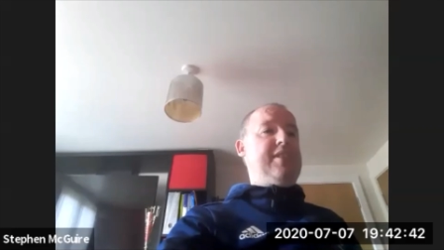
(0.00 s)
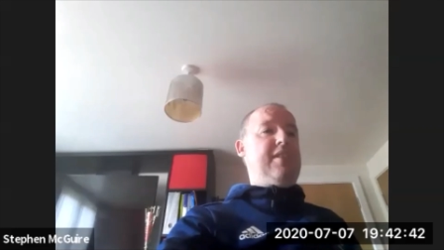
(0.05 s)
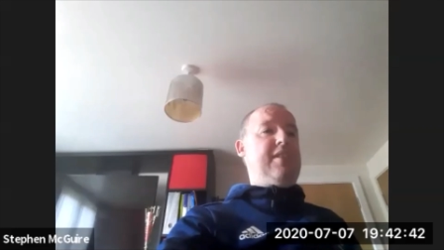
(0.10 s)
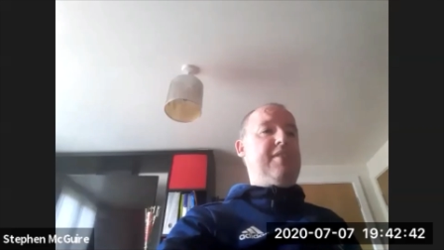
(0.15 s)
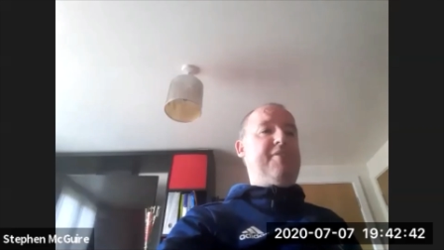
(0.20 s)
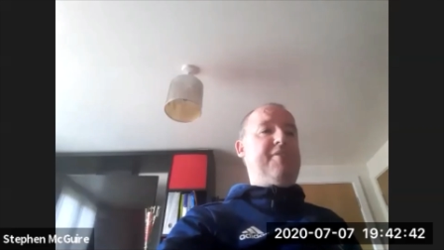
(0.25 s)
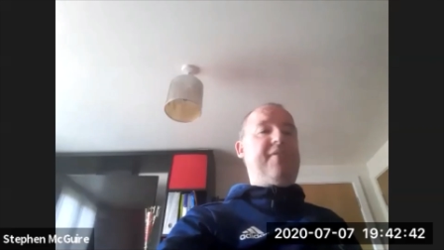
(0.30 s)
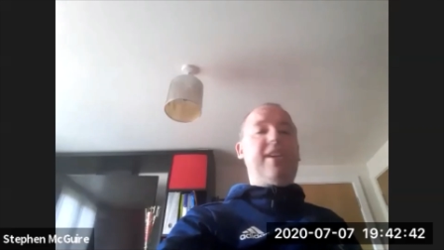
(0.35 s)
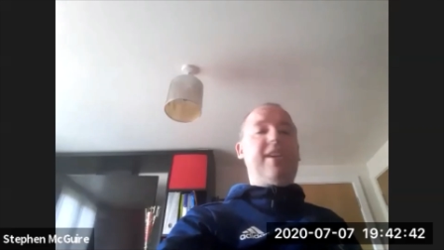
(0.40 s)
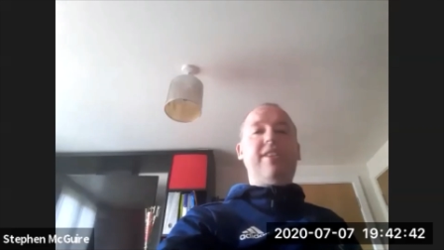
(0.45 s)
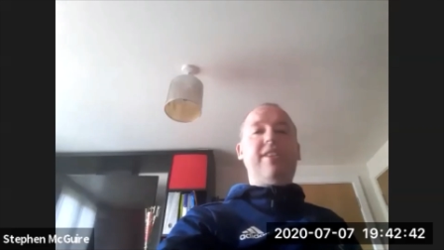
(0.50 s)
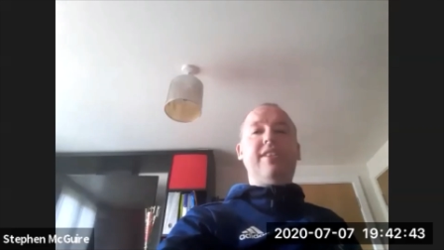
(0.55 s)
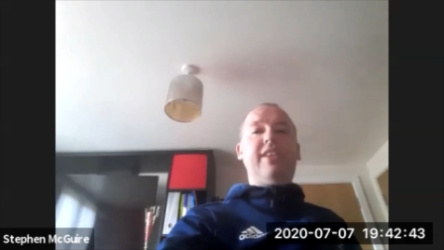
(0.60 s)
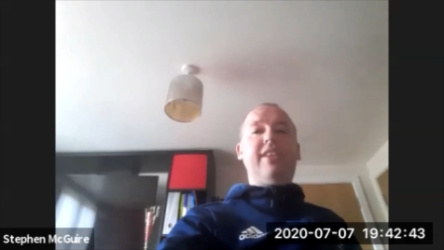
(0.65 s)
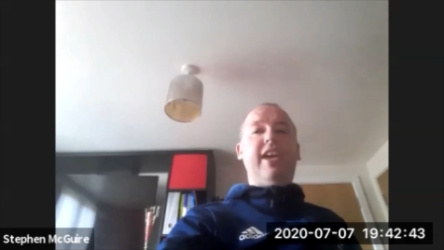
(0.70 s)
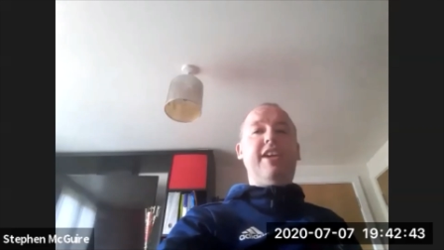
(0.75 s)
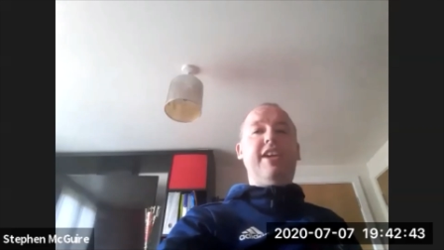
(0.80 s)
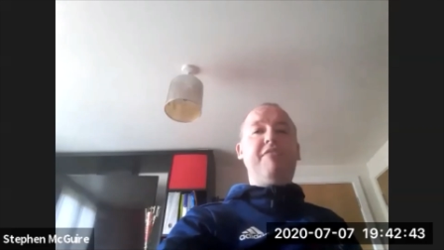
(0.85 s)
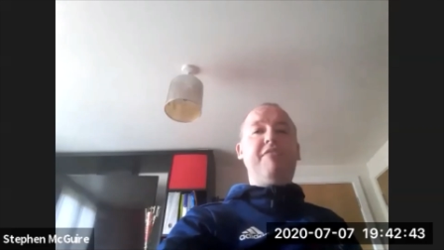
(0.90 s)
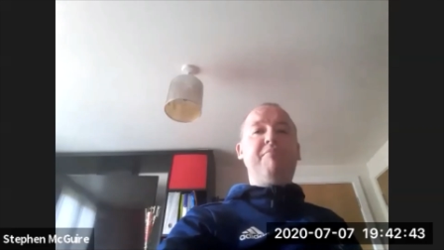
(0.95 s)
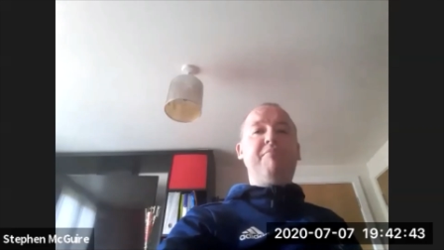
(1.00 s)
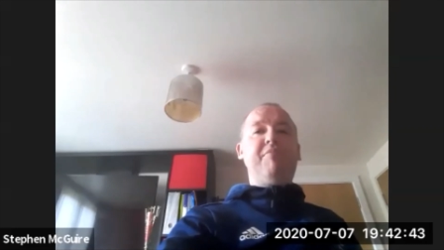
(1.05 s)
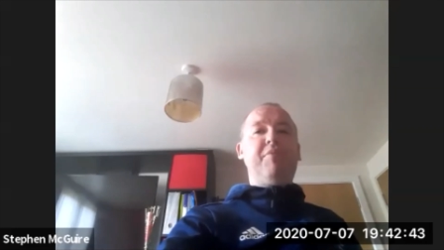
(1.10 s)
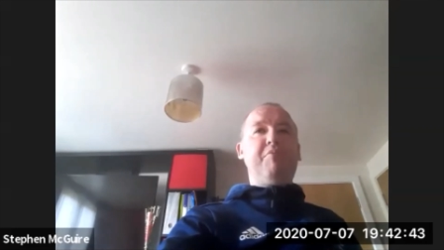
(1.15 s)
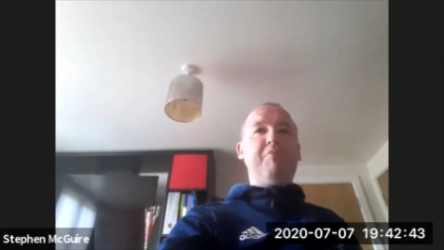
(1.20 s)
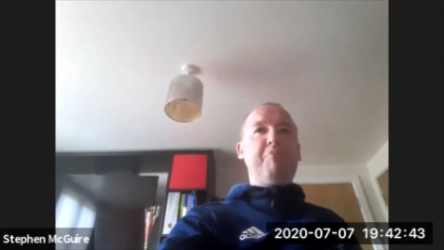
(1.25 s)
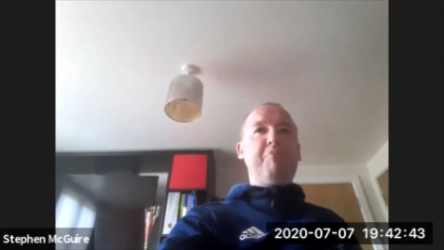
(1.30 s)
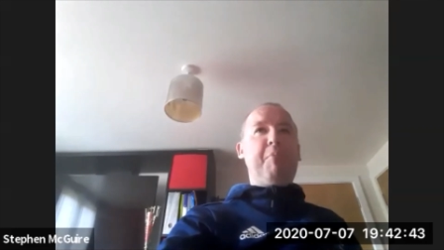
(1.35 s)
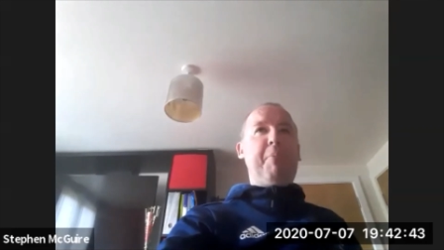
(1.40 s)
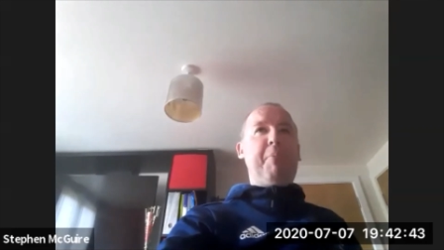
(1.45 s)
of fill the time,
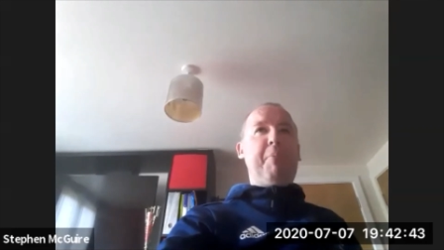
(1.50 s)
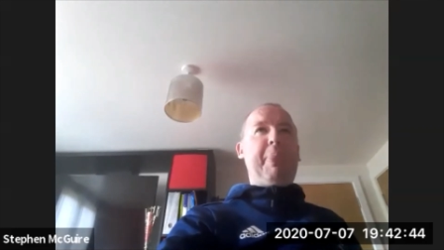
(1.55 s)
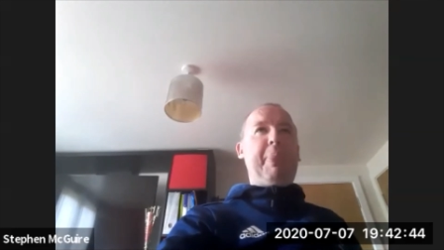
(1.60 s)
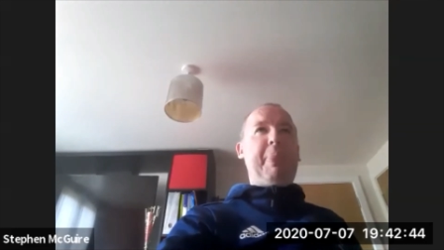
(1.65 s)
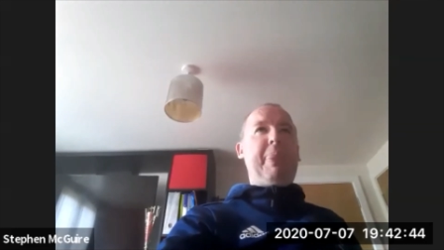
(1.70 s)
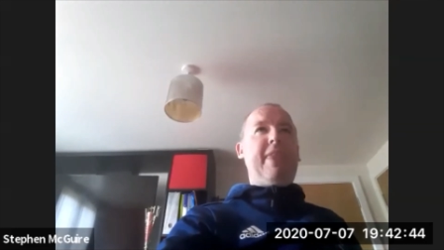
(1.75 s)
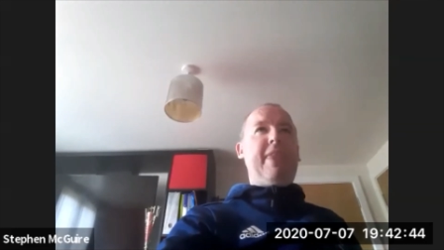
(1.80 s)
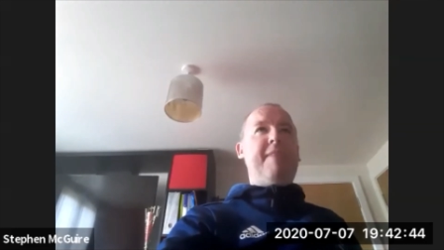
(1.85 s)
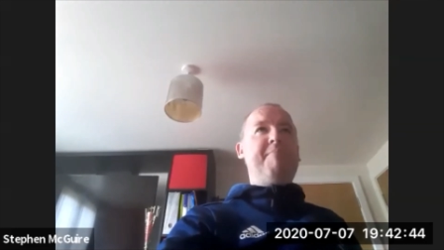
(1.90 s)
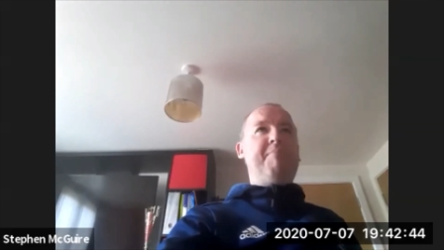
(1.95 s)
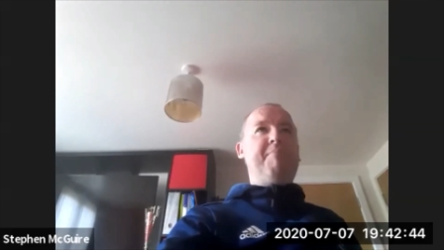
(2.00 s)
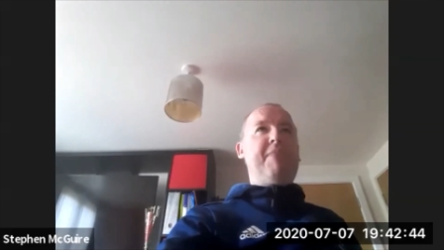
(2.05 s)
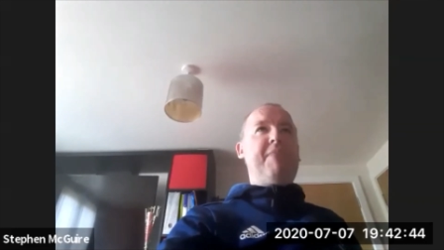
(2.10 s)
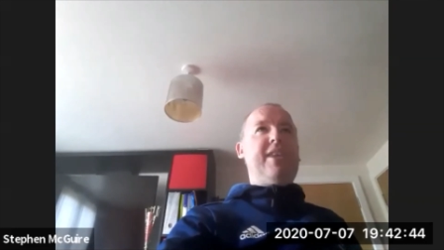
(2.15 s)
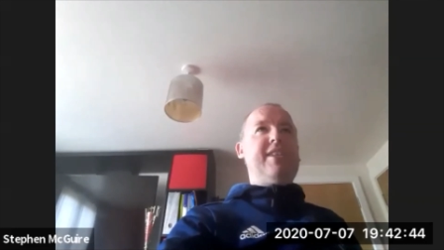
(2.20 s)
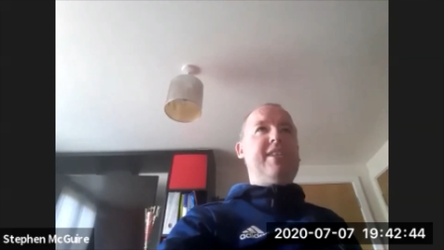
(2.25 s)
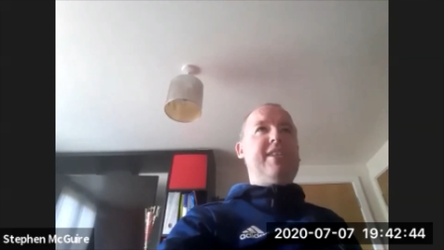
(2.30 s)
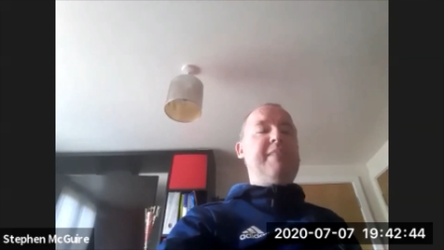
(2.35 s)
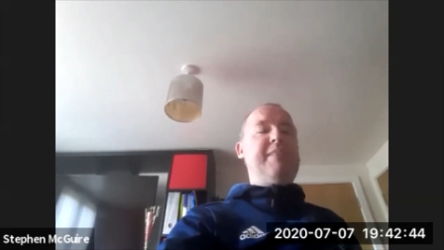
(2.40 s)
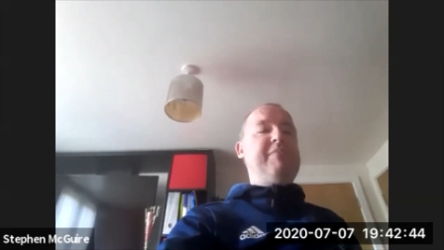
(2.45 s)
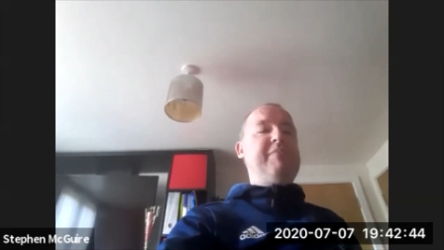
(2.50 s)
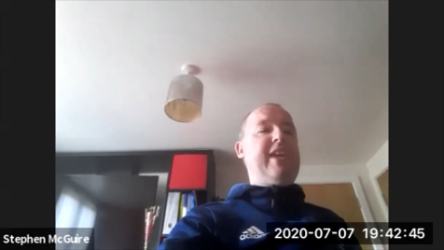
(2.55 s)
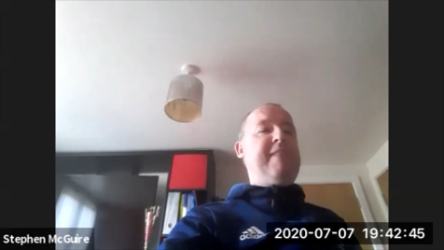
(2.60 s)
but at the same time